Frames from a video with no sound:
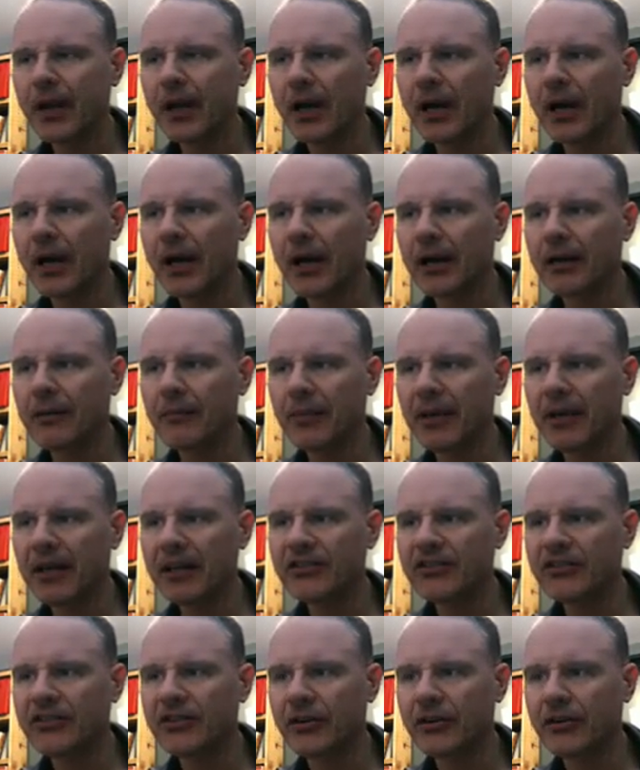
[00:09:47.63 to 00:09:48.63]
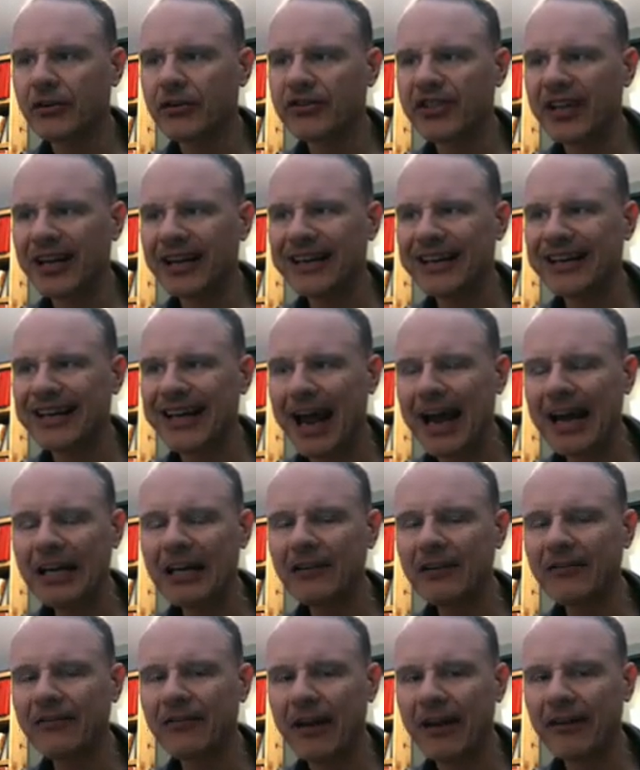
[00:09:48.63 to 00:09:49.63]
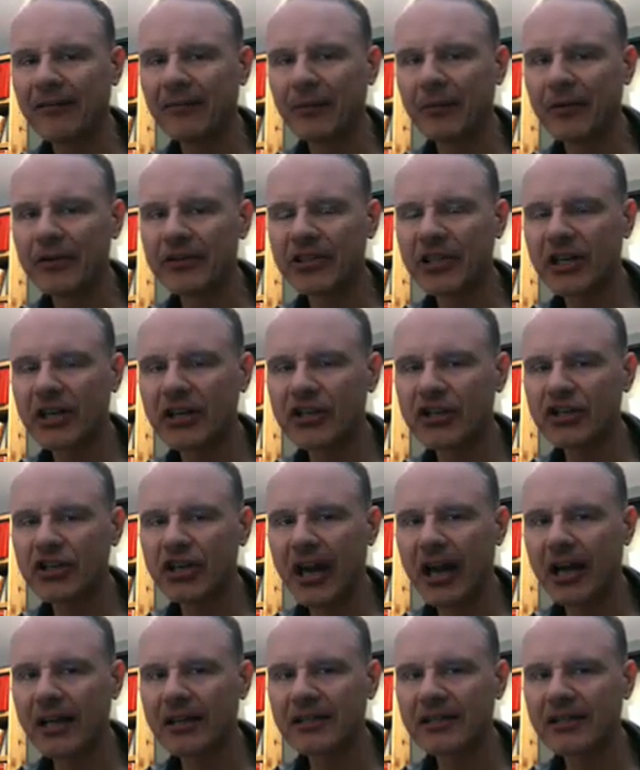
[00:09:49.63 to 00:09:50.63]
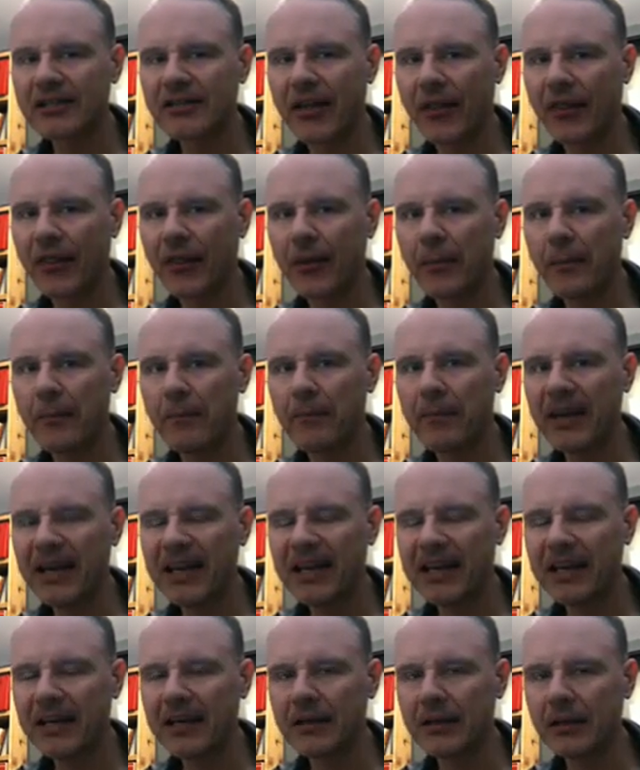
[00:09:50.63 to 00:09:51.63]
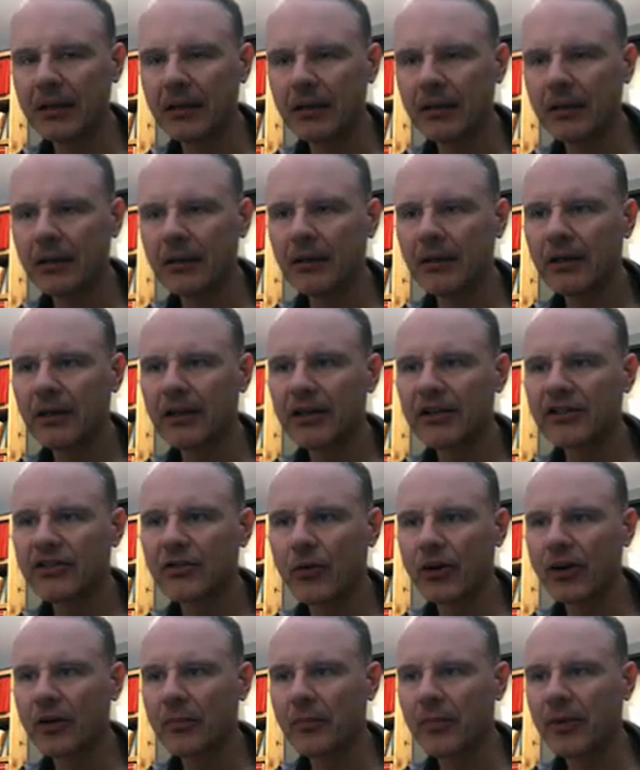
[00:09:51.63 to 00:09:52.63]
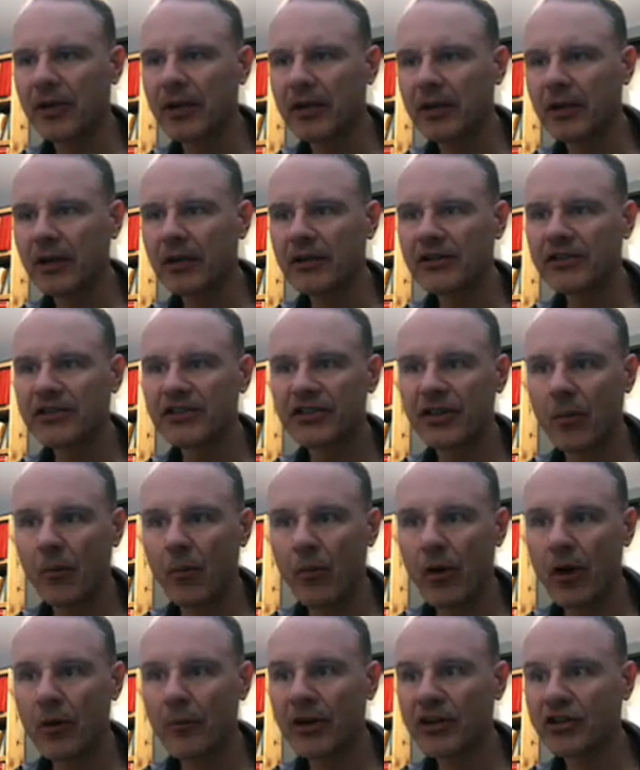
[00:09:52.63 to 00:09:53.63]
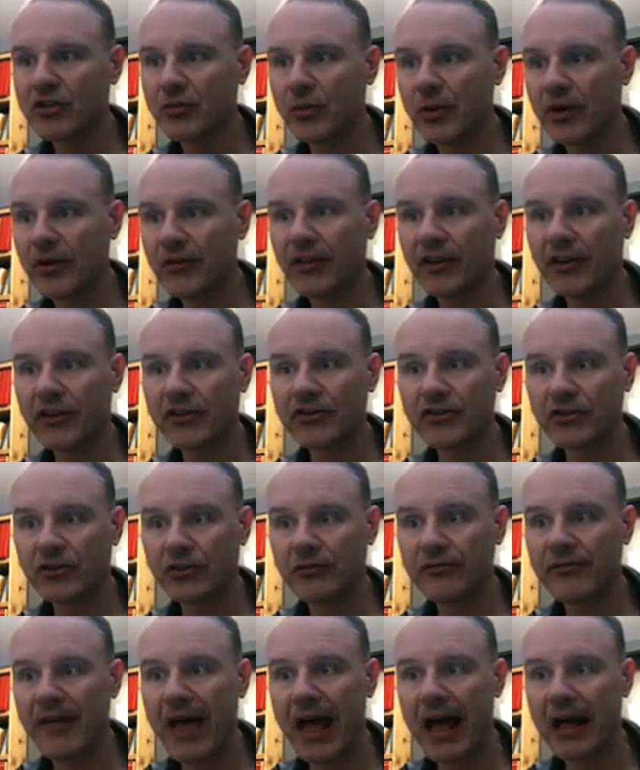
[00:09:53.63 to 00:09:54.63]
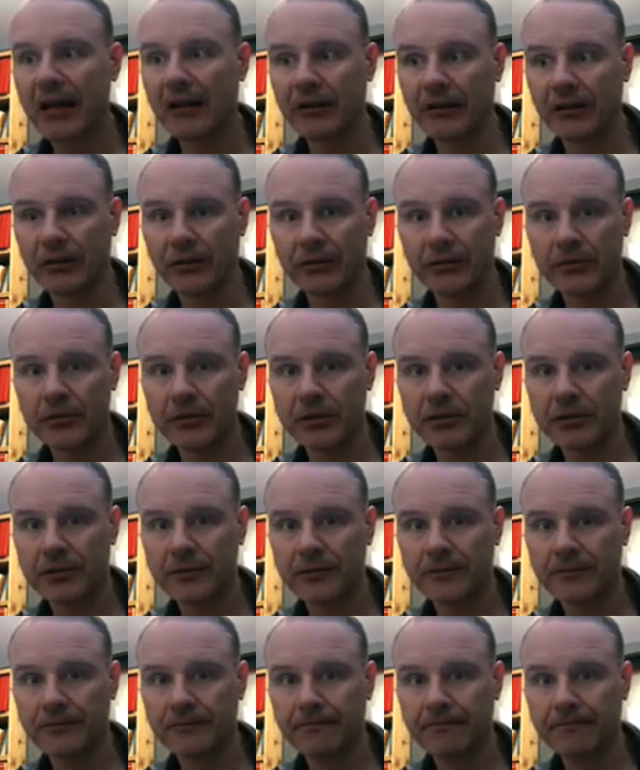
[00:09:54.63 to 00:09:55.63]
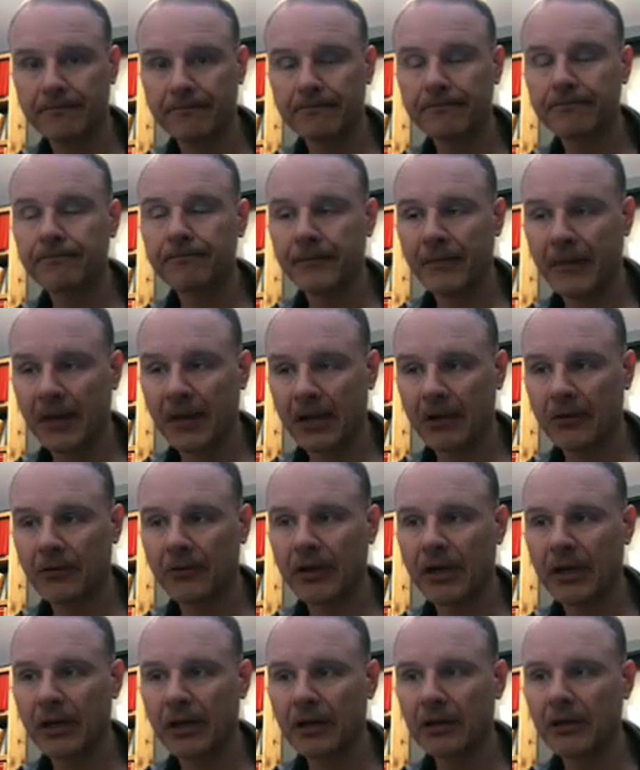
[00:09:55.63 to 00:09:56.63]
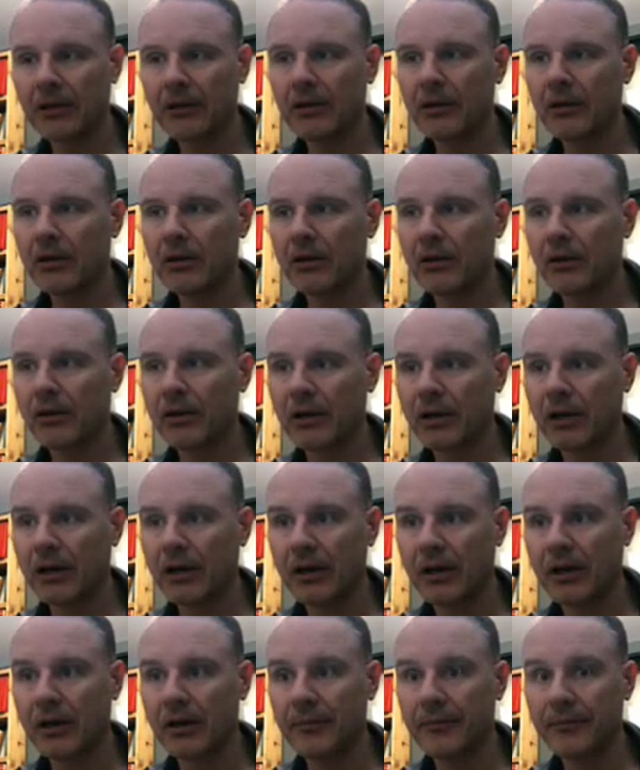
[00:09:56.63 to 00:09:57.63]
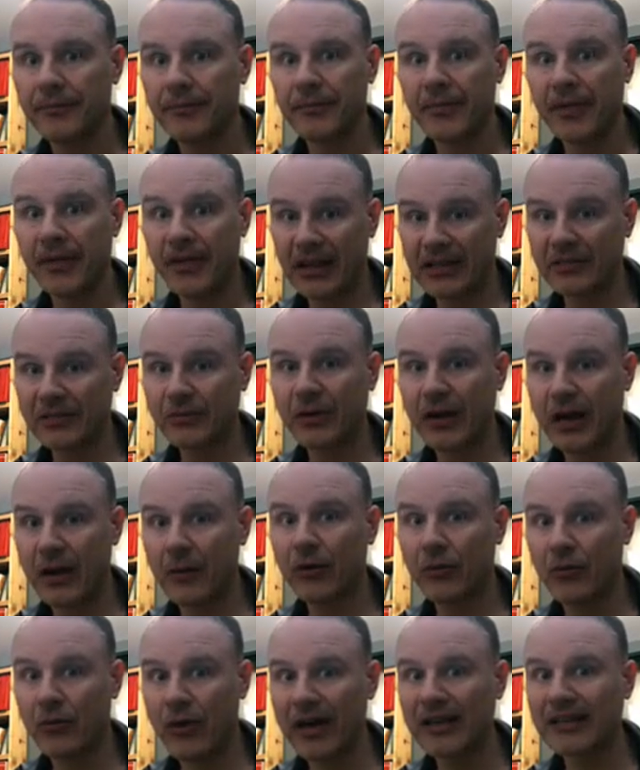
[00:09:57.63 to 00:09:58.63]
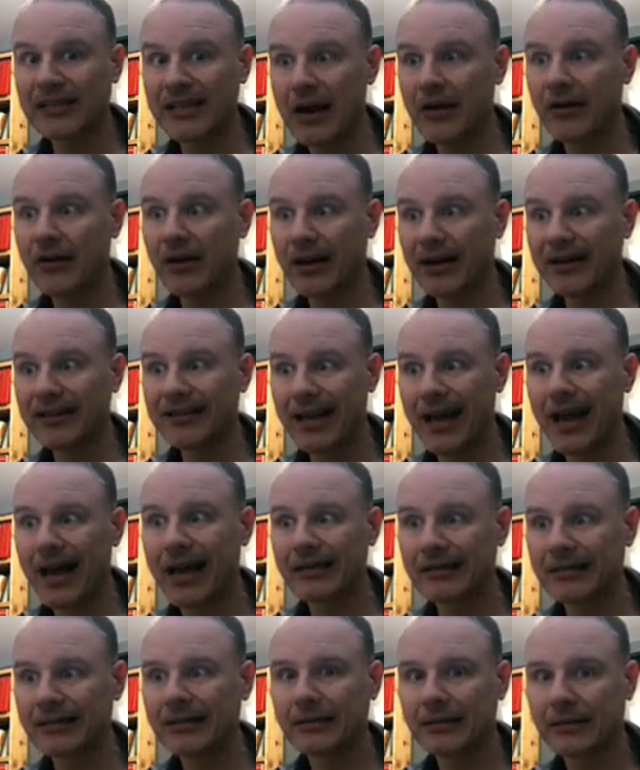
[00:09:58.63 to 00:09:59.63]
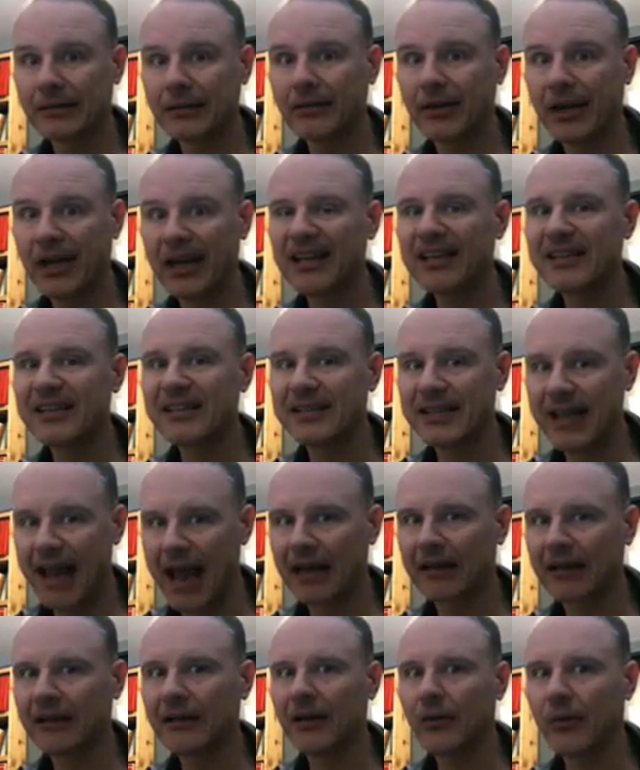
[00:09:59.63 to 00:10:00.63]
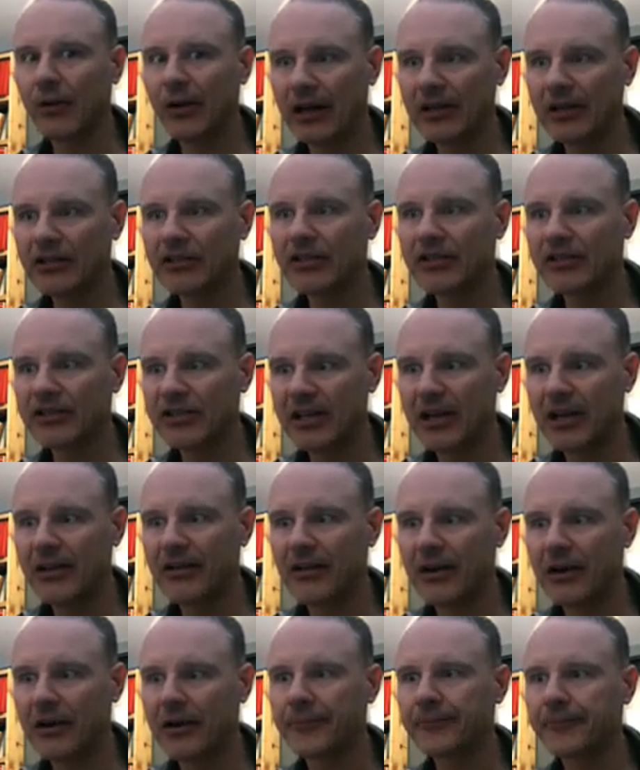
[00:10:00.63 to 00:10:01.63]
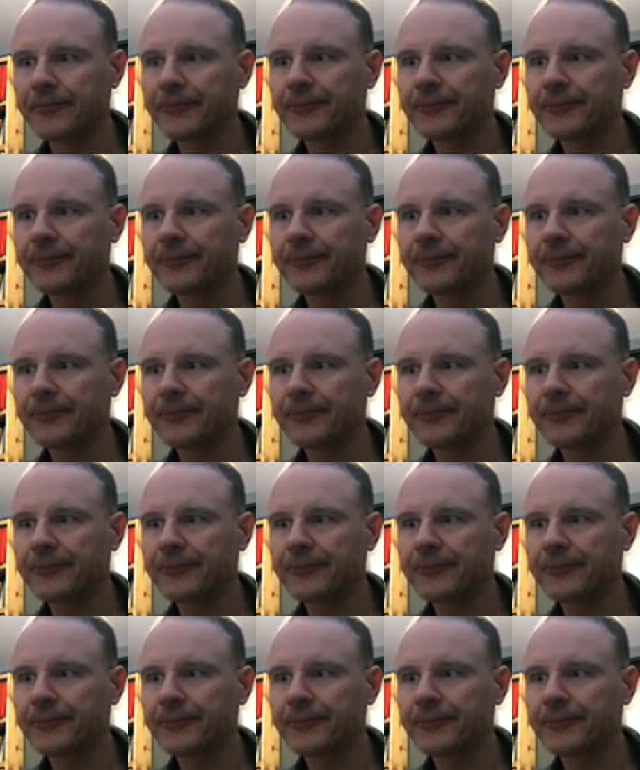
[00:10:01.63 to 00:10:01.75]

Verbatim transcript: uh, it means there is a 95% chance that the mean is going to be somewhere between these two values. Okay? Um, and that's what I would write down on a test. Okay, exactly what I just said there.